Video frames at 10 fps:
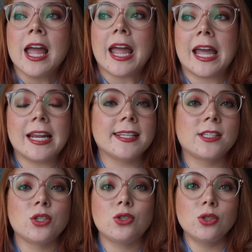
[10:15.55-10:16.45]
it
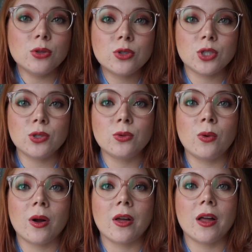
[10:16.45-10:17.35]
is due
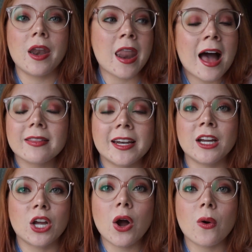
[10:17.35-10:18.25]
to not
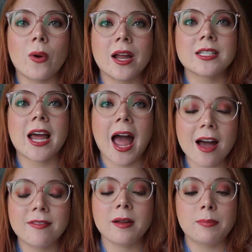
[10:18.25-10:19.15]
letting go and to
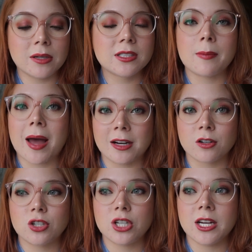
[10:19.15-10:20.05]
having built up
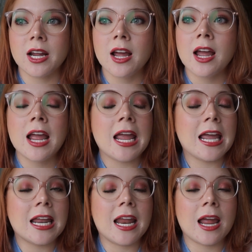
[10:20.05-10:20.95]
energy
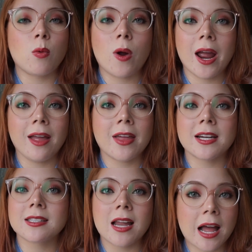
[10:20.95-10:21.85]
in a way that
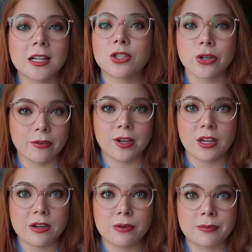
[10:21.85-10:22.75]
is not
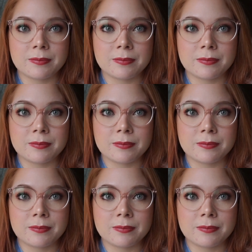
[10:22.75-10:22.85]
serving you.